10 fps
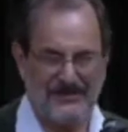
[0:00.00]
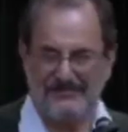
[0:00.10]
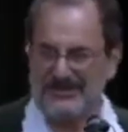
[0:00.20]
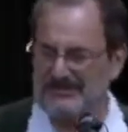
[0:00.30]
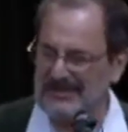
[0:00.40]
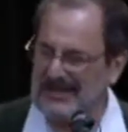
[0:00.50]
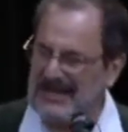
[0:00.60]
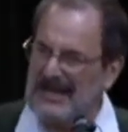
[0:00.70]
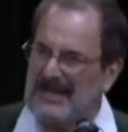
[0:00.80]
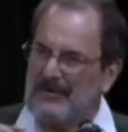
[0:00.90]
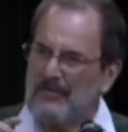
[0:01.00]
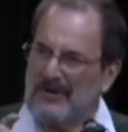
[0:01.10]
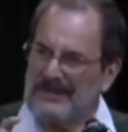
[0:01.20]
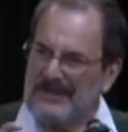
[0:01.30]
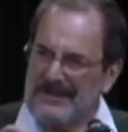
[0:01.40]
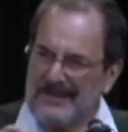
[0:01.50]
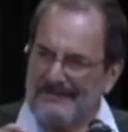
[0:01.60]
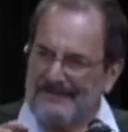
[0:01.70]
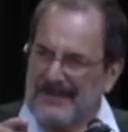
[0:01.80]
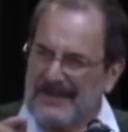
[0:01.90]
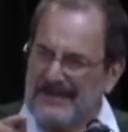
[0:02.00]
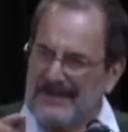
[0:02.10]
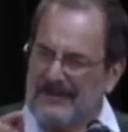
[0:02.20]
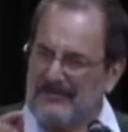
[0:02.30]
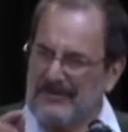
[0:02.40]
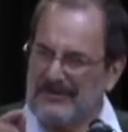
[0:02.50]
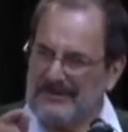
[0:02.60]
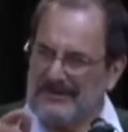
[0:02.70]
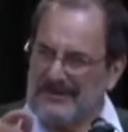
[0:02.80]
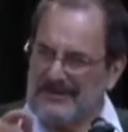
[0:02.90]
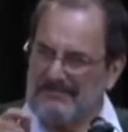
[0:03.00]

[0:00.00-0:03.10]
in her books, when, when there were